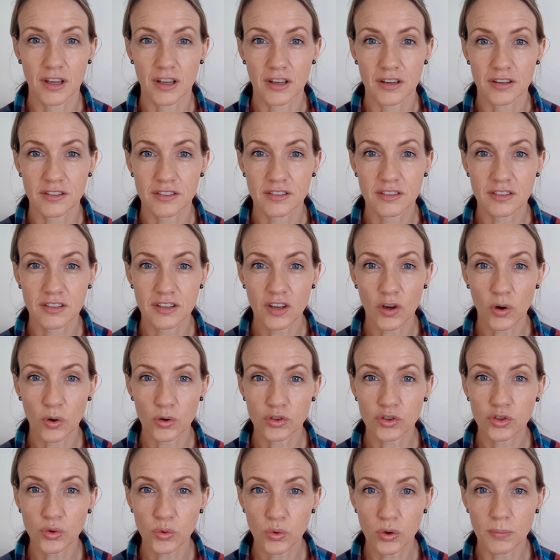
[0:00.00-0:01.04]

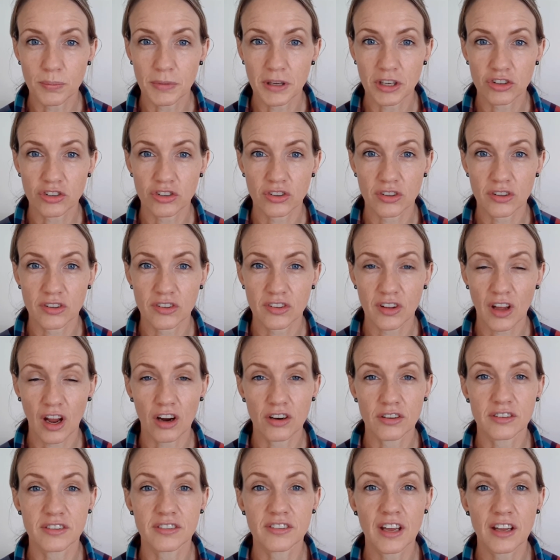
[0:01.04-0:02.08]
CO2 emissions
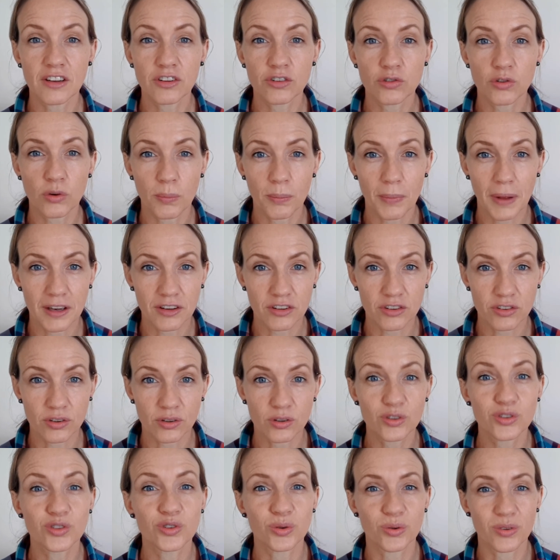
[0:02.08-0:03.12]
are
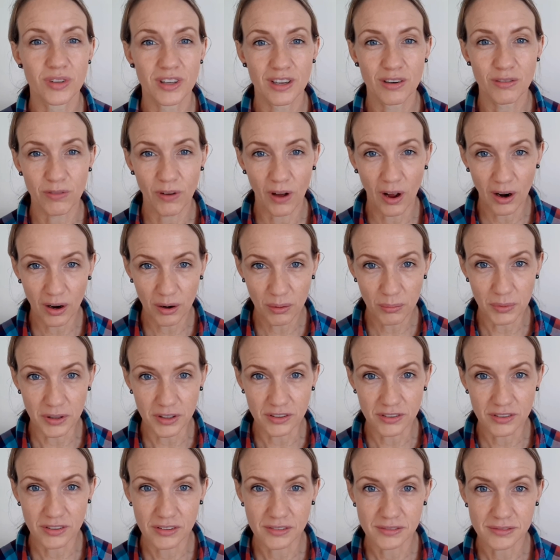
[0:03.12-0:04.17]
detrimental to the environment.